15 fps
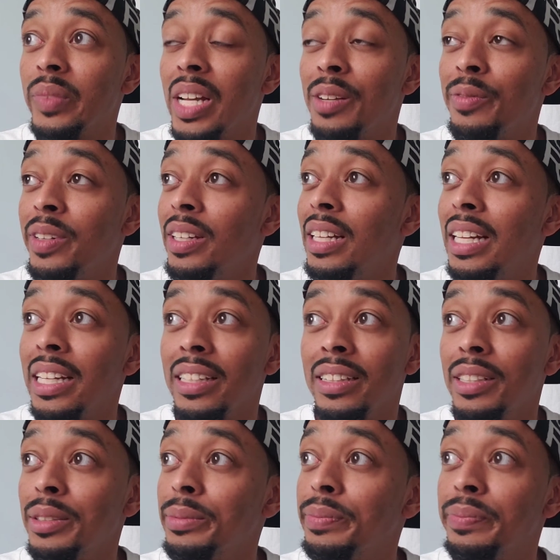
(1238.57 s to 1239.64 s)
I feel like,
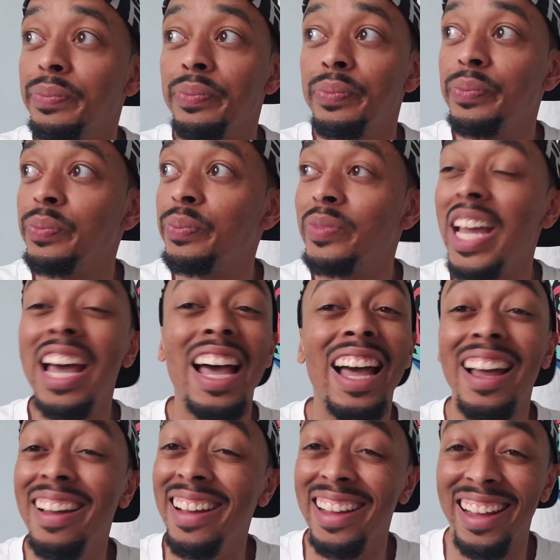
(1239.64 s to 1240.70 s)
nope.
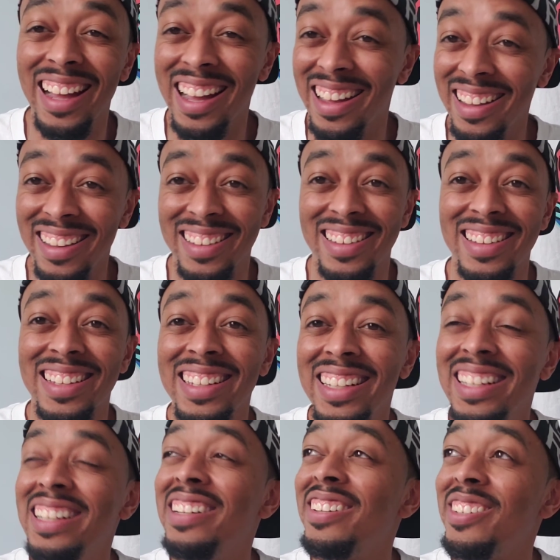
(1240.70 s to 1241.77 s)
It
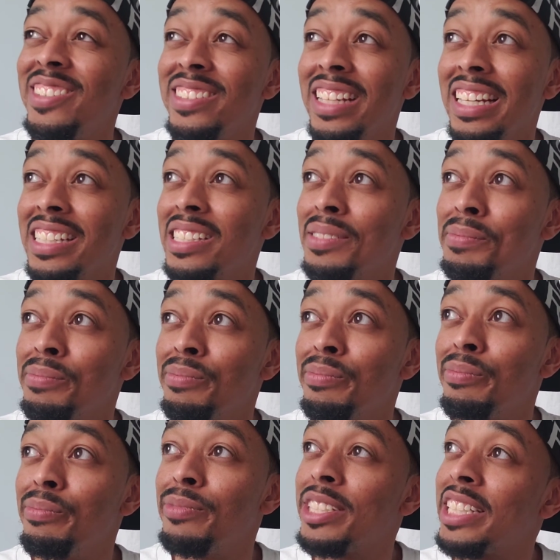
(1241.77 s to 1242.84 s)
was like
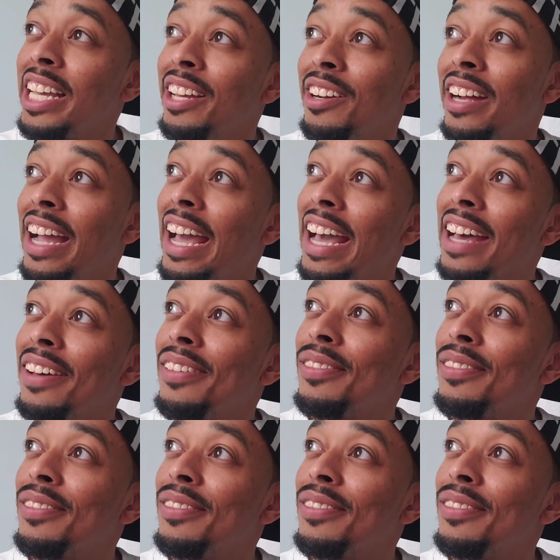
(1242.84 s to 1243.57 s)
some skater hat.